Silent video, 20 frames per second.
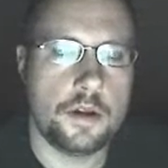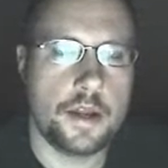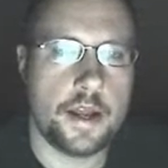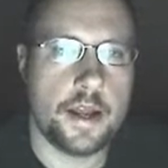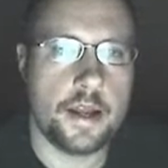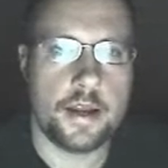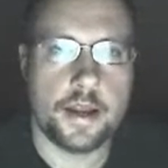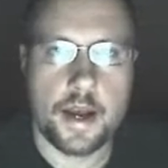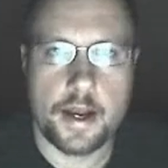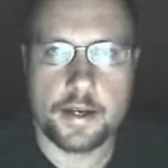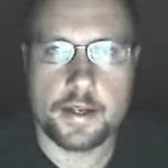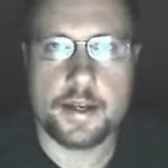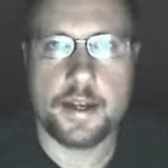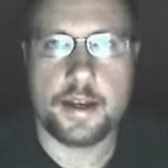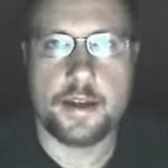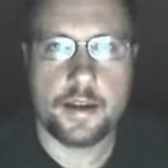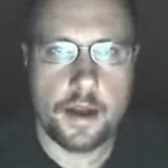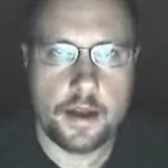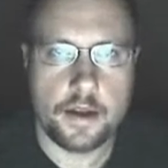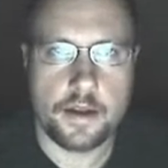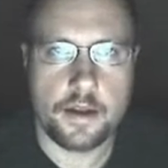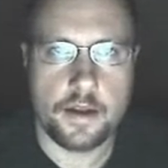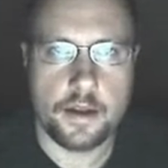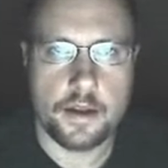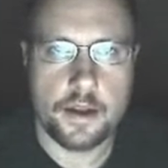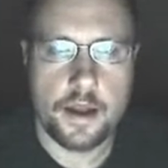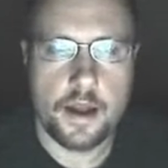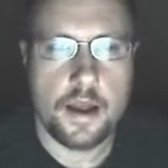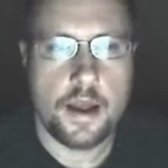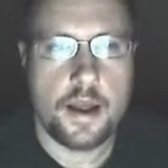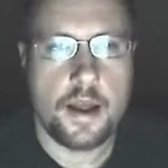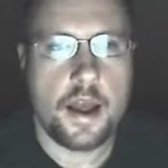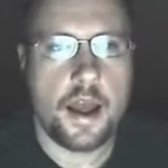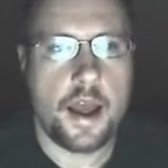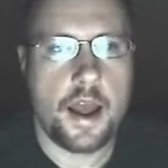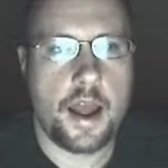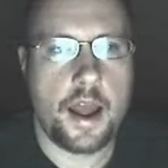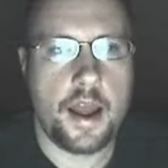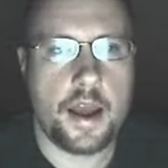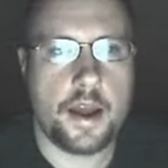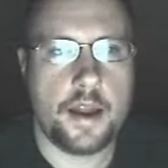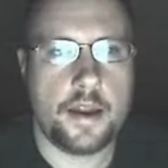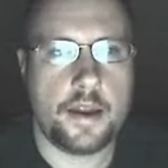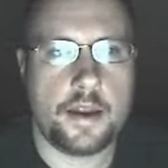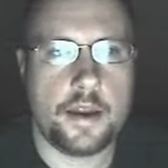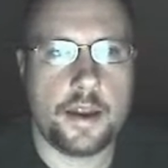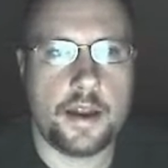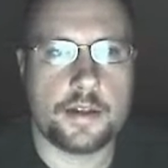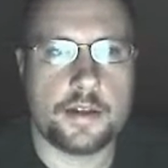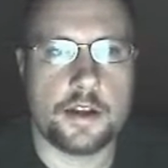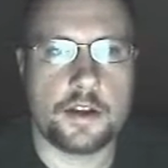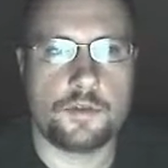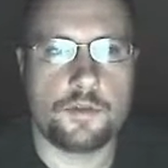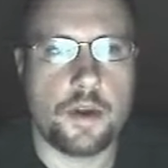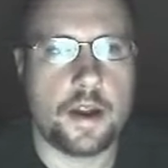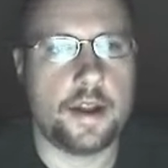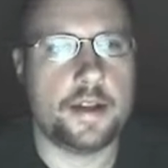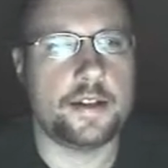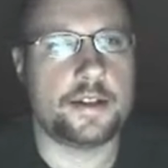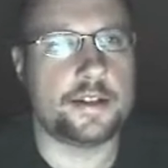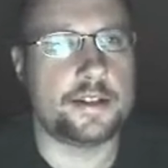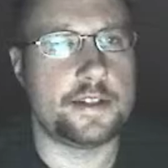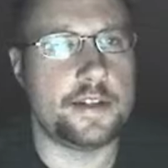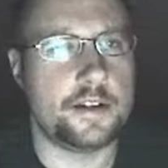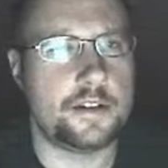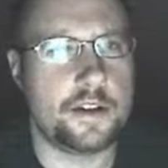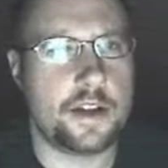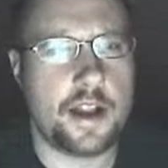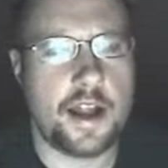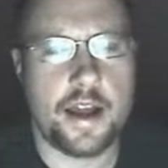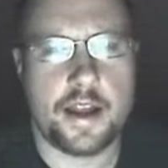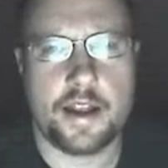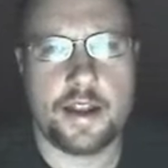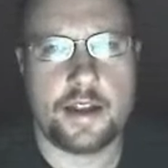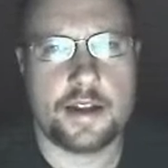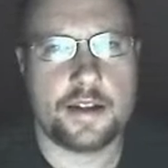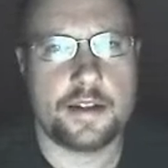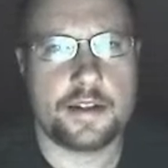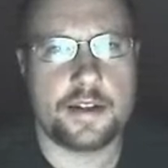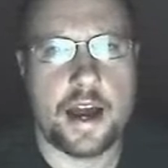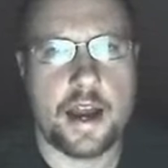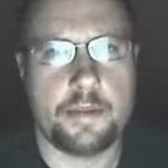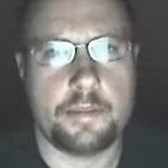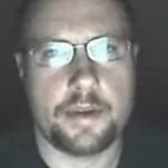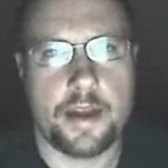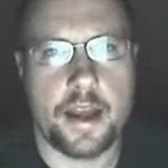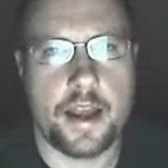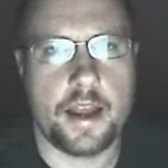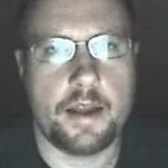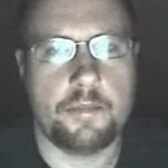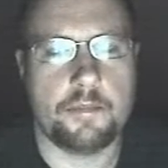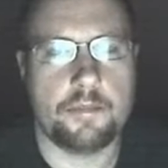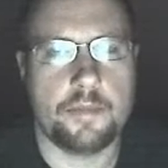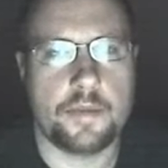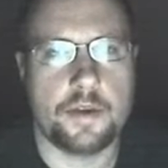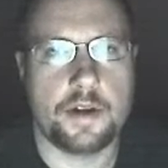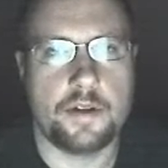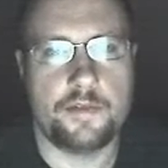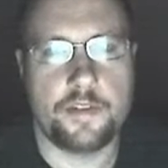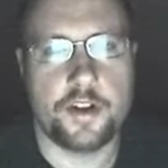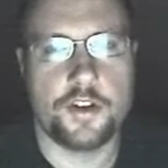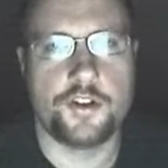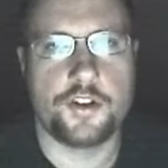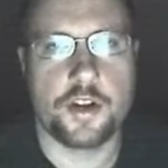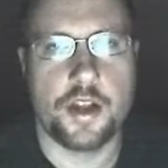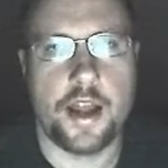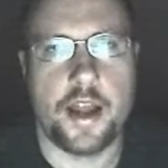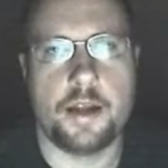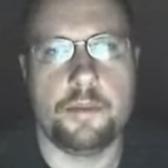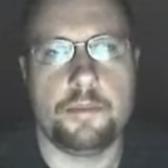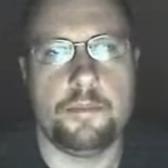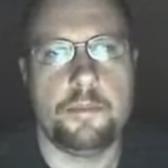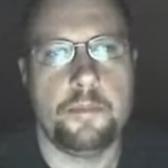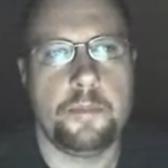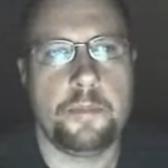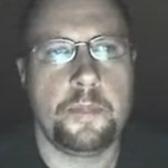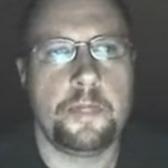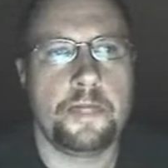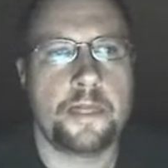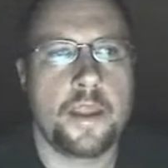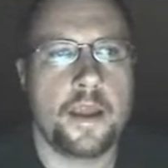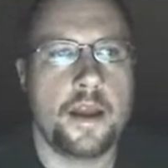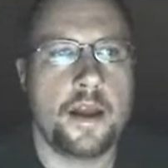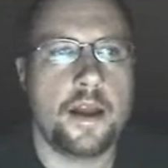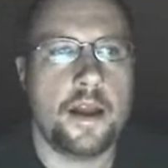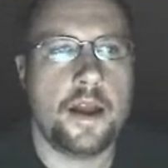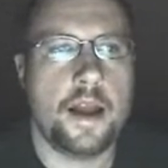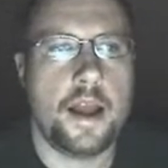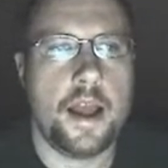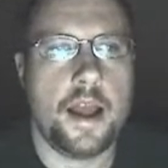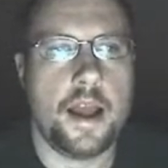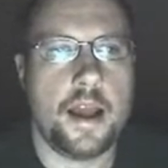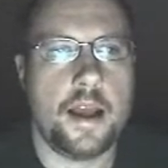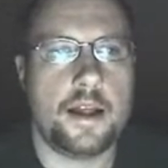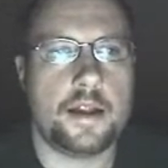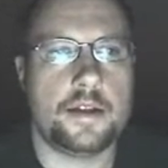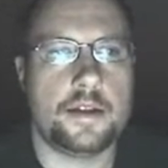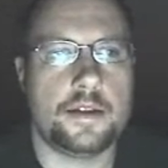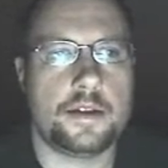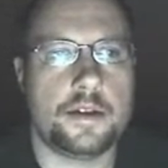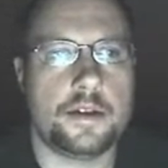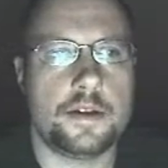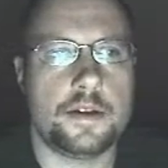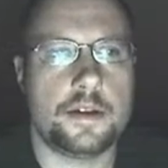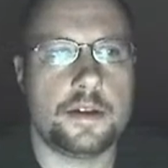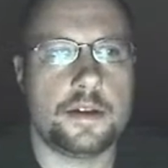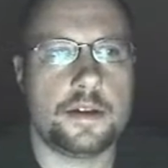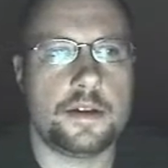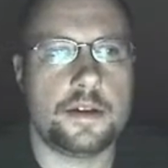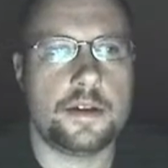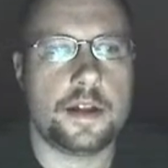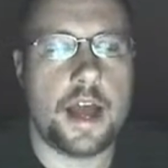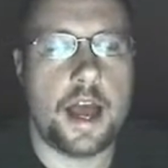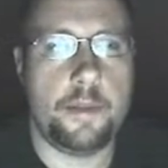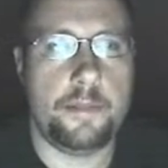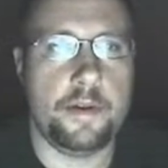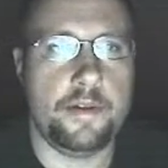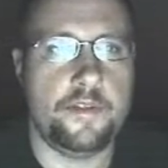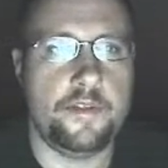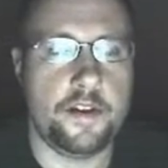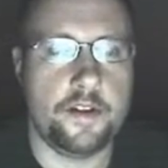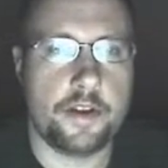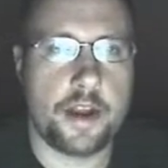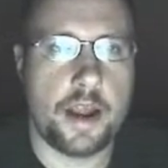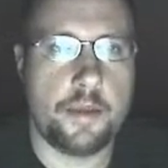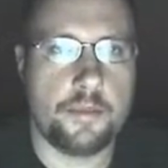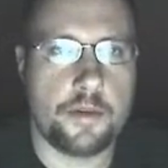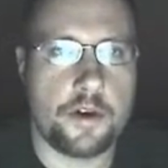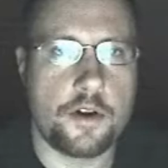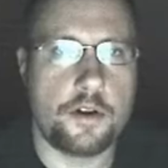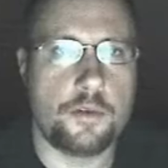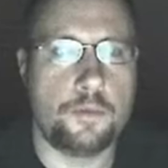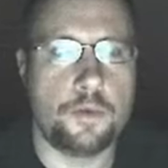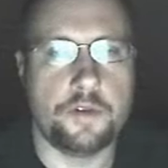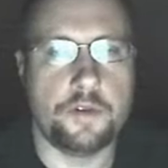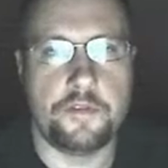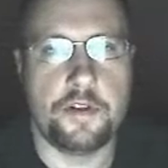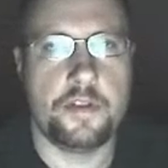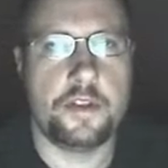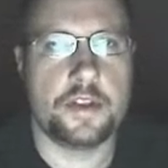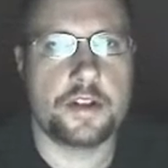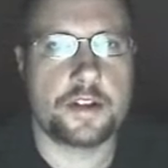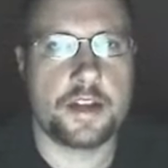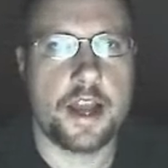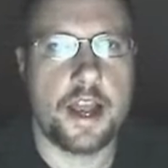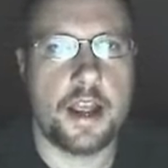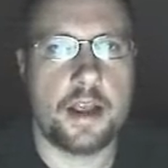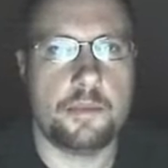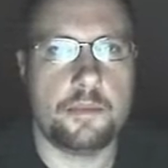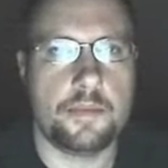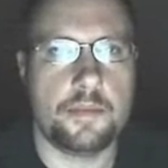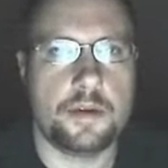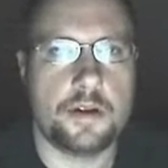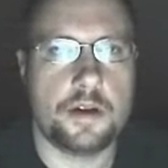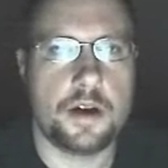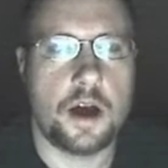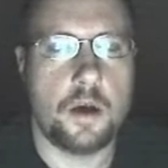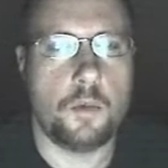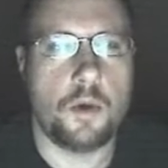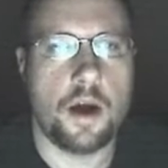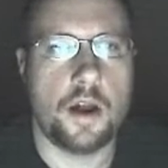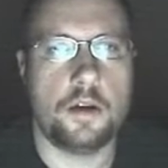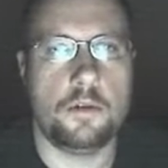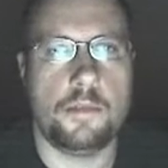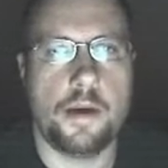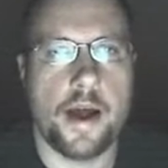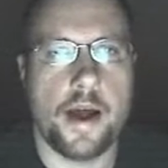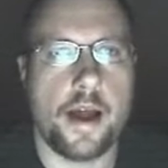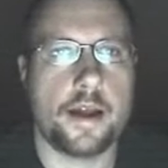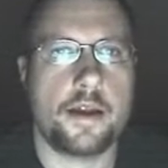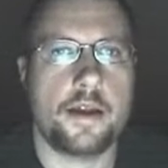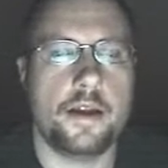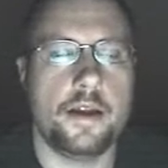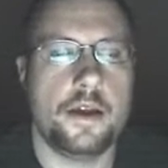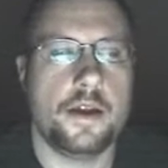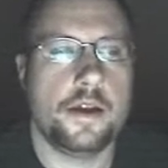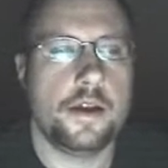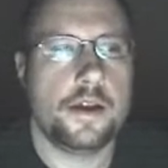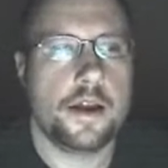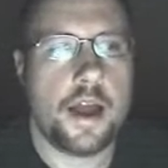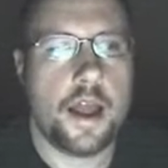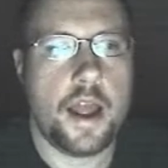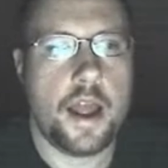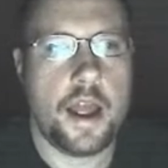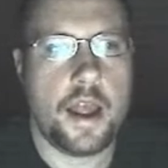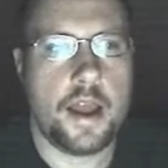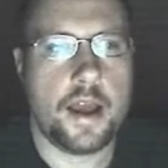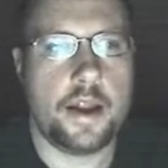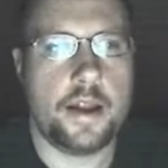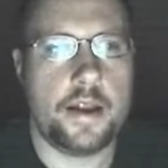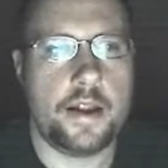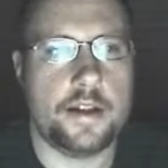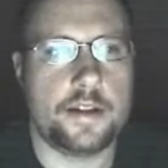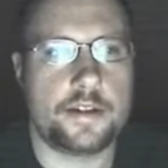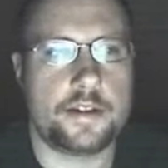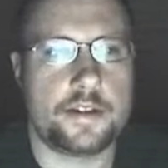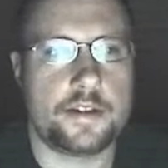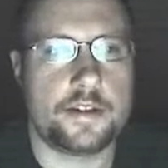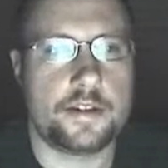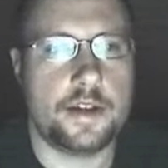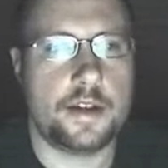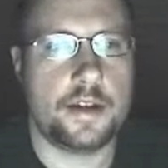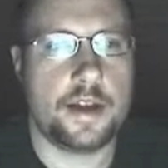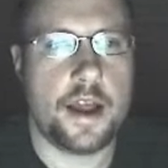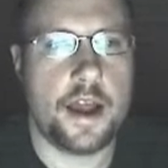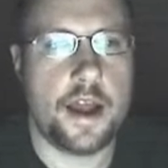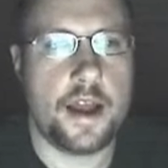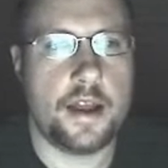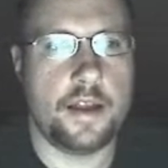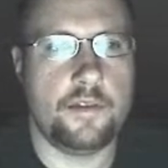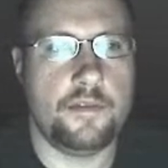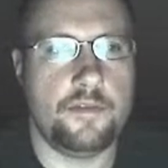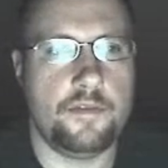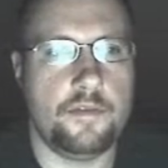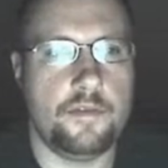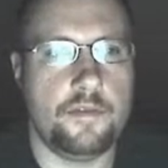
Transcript: in 1990, and it's a great Zelda-like type game, adventure game. And Happy Video Game Nerd reviewed this game a while back, and it's a